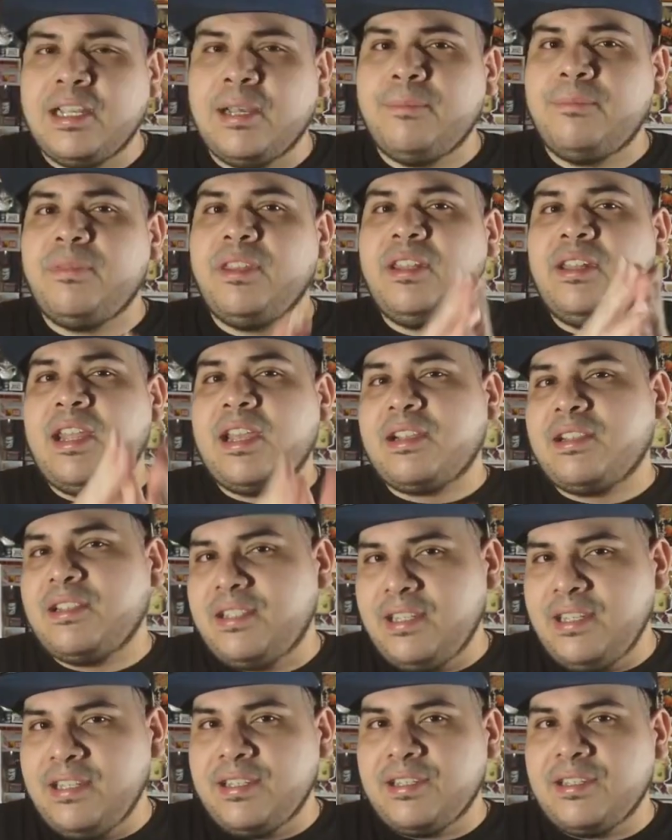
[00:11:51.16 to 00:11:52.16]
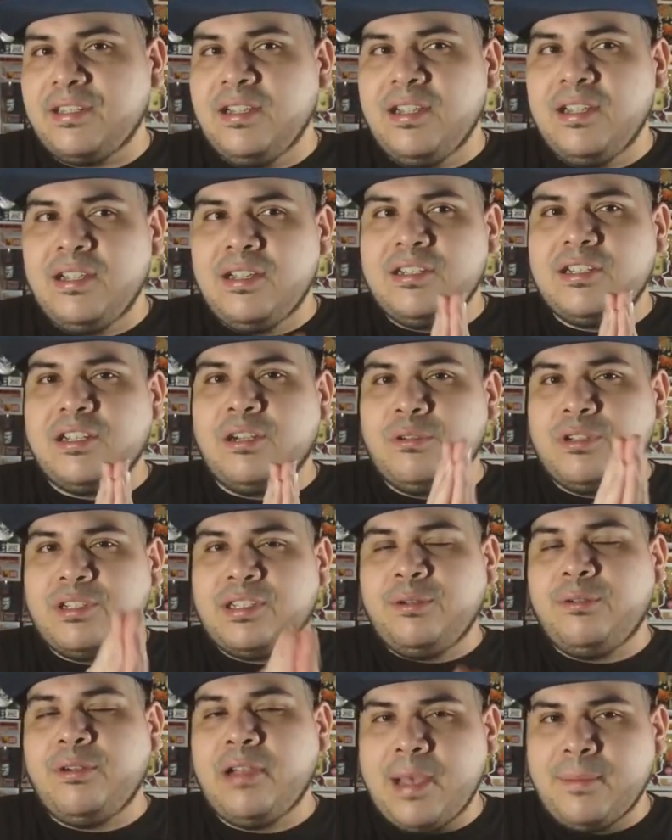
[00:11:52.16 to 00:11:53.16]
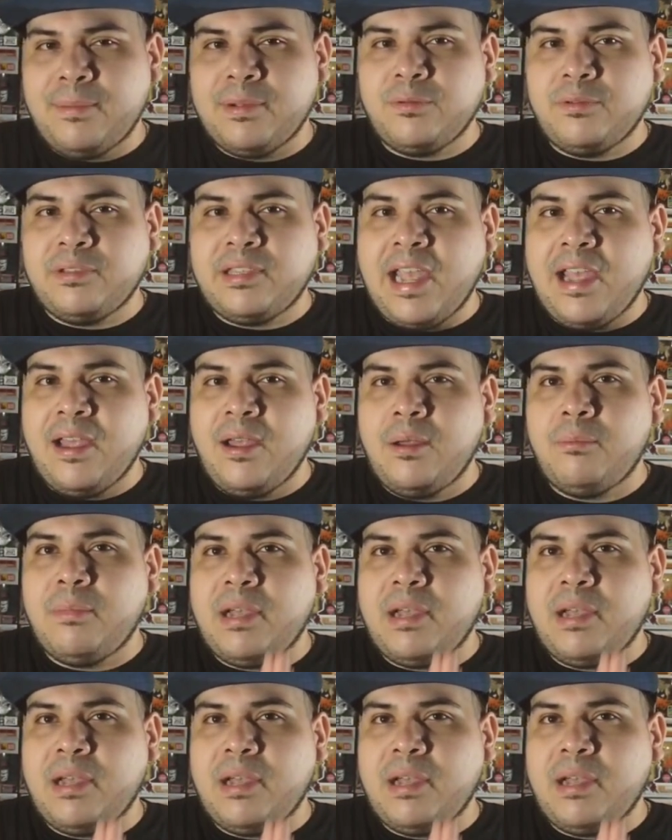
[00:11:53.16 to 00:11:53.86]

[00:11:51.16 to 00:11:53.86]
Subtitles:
up the next season. So we'll see what happens with that.